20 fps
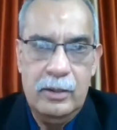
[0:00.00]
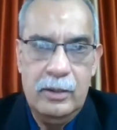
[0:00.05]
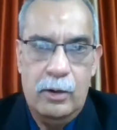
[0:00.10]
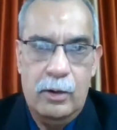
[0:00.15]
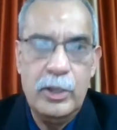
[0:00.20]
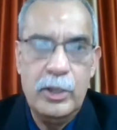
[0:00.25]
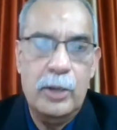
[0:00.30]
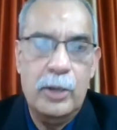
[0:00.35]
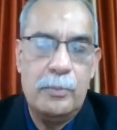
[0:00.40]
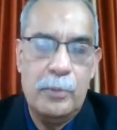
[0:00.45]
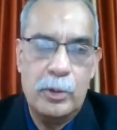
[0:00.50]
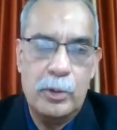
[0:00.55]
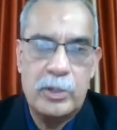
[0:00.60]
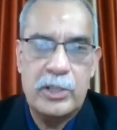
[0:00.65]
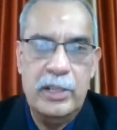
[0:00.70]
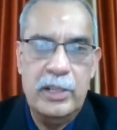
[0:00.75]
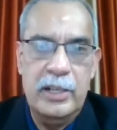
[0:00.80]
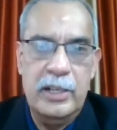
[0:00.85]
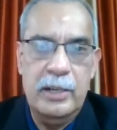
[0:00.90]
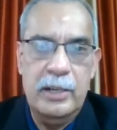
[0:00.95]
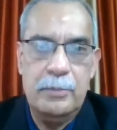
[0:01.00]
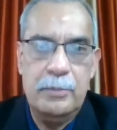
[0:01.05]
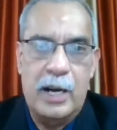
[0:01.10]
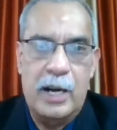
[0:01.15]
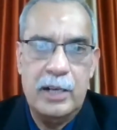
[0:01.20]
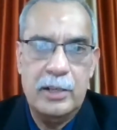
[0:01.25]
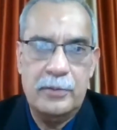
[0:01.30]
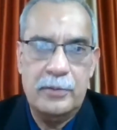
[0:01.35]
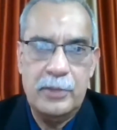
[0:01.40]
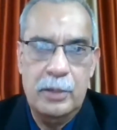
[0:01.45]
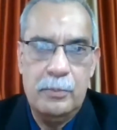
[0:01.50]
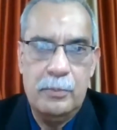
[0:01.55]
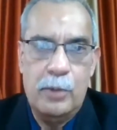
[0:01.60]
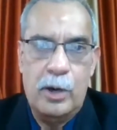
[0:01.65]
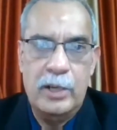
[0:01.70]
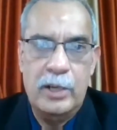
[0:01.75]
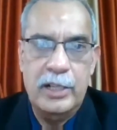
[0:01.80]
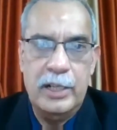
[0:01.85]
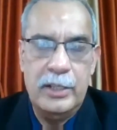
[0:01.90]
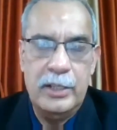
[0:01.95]
or your posterior part of your
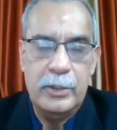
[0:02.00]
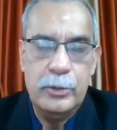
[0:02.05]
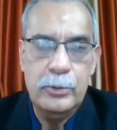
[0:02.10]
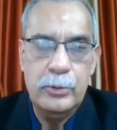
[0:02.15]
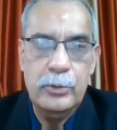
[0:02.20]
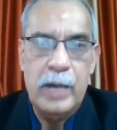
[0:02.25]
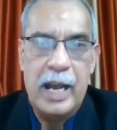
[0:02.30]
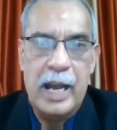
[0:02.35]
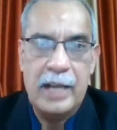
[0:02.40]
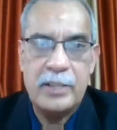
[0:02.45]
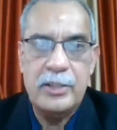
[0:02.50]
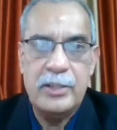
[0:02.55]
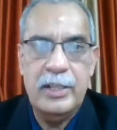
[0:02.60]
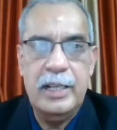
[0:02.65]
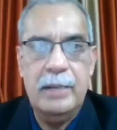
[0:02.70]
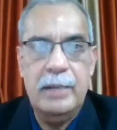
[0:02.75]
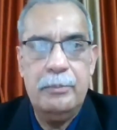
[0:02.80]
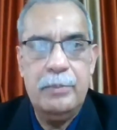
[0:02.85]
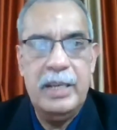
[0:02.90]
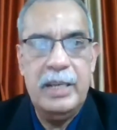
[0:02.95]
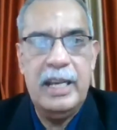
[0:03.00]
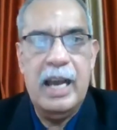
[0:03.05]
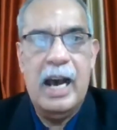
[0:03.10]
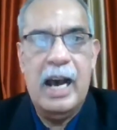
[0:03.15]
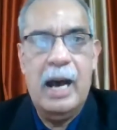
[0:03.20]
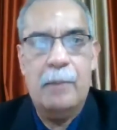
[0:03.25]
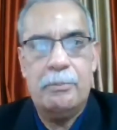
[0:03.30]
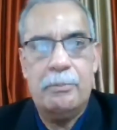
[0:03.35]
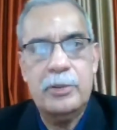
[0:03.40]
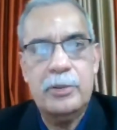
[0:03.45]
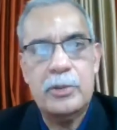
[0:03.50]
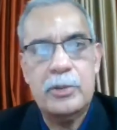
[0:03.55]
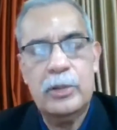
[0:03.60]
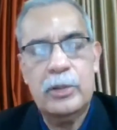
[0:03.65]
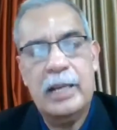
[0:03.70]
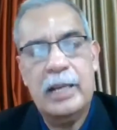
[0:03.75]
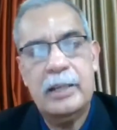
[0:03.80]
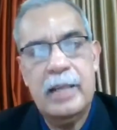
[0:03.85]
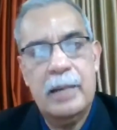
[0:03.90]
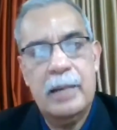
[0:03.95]
body to actually be up, so
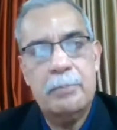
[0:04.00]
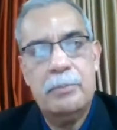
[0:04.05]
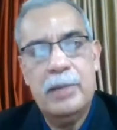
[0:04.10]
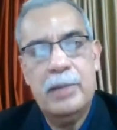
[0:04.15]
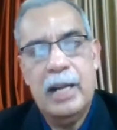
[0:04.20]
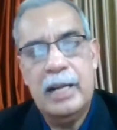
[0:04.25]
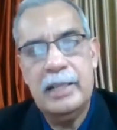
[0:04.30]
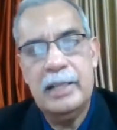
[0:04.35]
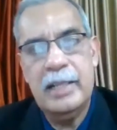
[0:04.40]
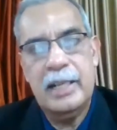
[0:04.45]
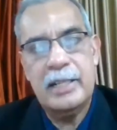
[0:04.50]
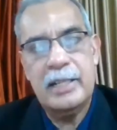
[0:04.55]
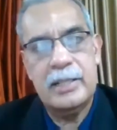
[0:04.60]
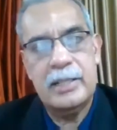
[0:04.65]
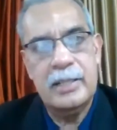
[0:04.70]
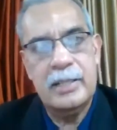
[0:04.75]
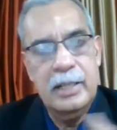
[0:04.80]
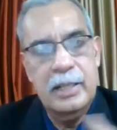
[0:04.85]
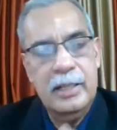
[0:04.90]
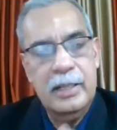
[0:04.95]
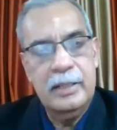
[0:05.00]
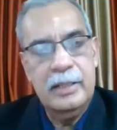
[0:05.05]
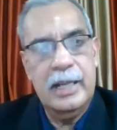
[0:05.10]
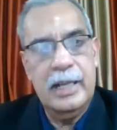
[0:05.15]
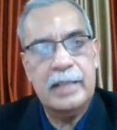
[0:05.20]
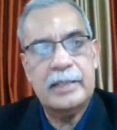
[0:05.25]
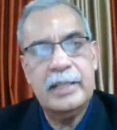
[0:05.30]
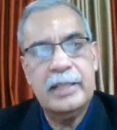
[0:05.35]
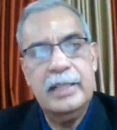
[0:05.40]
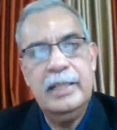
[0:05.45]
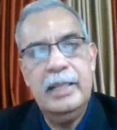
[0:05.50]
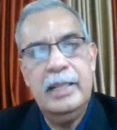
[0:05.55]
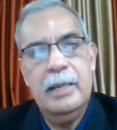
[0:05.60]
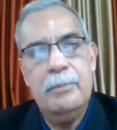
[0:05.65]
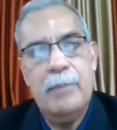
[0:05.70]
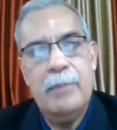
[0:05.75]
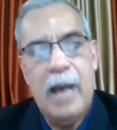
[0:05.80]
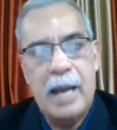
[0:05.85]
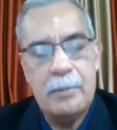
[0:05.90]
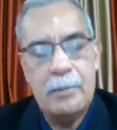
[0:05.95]
that blood that's in the
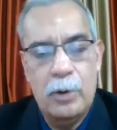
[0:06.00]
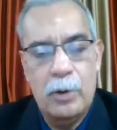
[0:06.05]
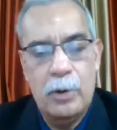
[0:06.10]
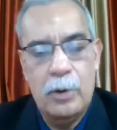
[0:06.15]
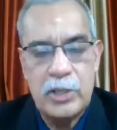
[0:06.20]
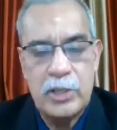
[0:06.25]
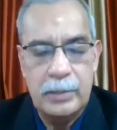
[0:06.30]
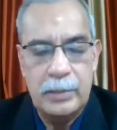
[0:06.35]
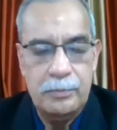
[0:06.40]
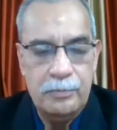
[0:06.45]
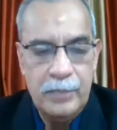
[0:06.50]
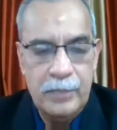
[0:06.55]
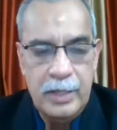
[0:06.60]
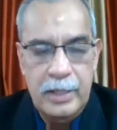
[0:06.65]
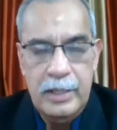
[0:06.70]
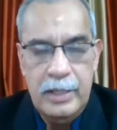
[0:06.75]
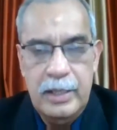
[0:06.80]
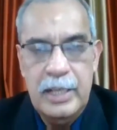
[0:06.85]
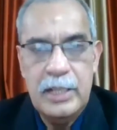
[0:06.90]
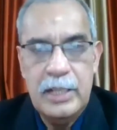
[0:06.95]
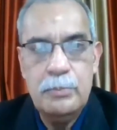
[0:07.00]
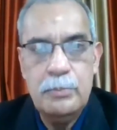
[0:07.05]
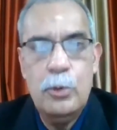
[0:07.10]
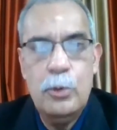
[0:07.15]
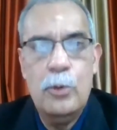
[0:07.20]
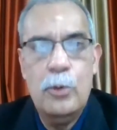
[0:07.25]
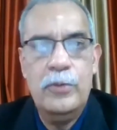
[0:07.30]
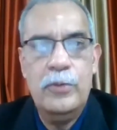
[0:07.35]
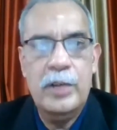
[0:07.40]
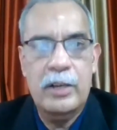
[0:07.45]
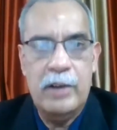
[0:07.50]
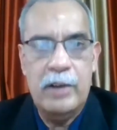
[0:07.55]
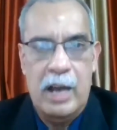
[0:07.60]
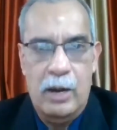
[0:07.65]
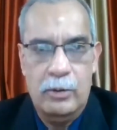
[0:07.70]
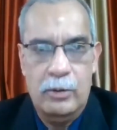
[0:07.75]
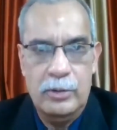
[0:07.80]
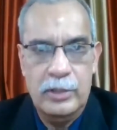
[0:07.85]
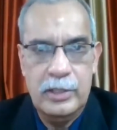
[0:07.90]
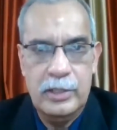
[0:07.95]
back portion is moved
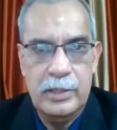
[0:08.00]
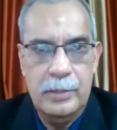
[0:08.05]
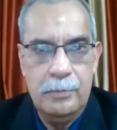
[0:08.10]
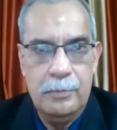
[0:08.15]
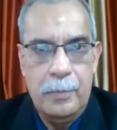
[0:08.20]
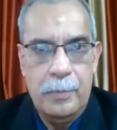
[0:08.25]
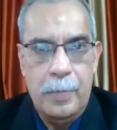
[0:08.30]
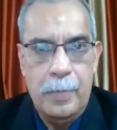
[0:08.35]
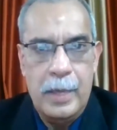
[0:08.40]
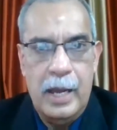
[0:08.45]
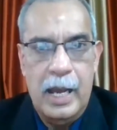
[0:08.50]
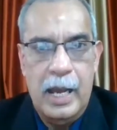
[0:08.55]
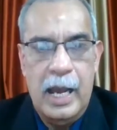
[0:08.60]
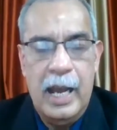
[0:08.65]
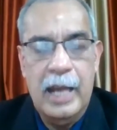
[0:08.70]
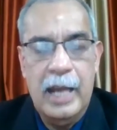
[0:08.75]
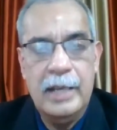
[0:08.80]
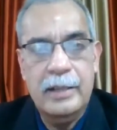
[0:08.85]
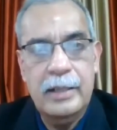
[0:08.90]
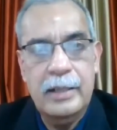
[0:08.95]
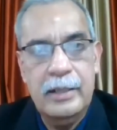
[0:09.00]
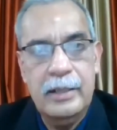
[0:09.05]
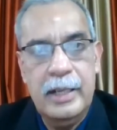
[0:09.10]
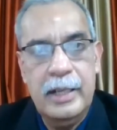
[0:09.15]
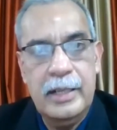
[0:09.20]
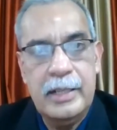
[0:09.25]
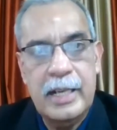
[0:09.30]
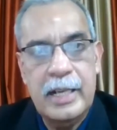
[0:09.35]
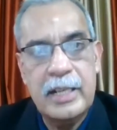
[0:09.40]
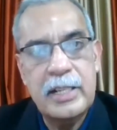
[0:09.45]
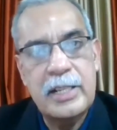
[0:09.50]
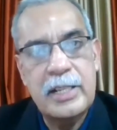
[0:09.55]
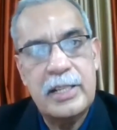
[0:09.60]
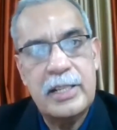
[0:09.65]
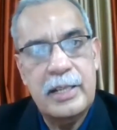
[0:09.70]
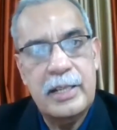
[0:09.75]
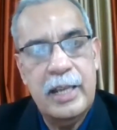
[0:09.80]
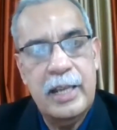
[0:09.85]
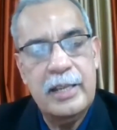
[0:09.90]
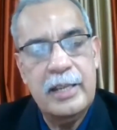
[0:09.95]
around and it doesn't
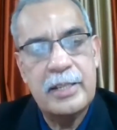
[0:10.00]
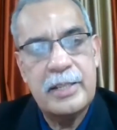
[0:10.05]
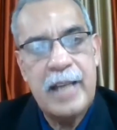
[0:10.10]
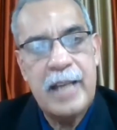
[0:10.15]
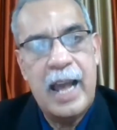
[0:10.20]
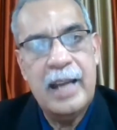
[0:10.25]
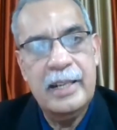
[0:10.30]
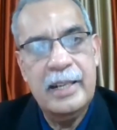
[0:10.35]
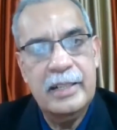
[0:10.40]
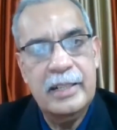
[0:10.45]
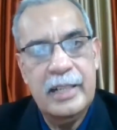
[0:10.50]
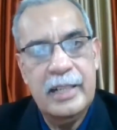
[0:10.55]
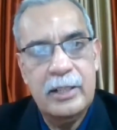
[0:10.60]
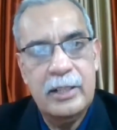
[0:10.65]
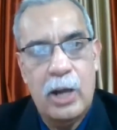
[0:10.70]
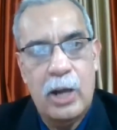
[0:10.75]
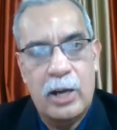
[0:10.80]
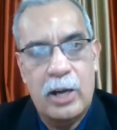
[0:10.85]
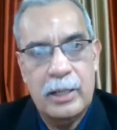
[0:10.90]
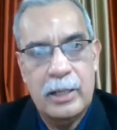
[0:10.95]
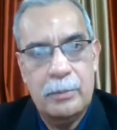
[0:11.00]
stay stagnant and clot up.